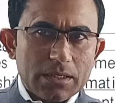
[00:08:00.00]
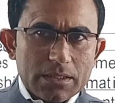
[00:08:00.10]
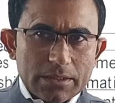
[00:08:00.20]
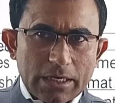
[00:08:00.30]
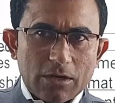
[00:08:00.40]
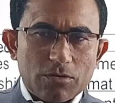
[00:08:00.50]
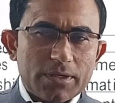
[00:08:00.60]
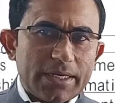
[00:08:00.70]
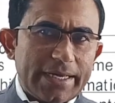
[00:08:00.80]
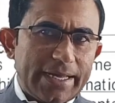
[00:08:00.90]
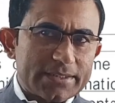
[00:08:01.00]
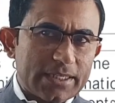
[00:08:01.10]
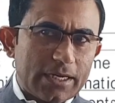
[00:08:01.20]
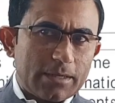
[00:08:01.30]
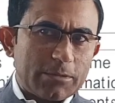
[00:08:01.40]
Now,
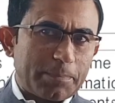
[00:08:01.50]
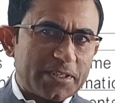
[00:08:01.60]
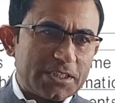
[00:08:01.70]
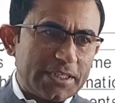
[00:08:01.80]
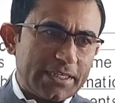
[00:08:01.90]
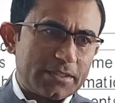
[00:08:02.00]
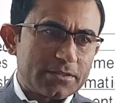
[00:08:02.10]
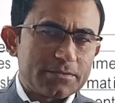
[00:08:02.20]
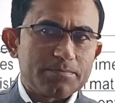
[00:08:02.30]
election of the President.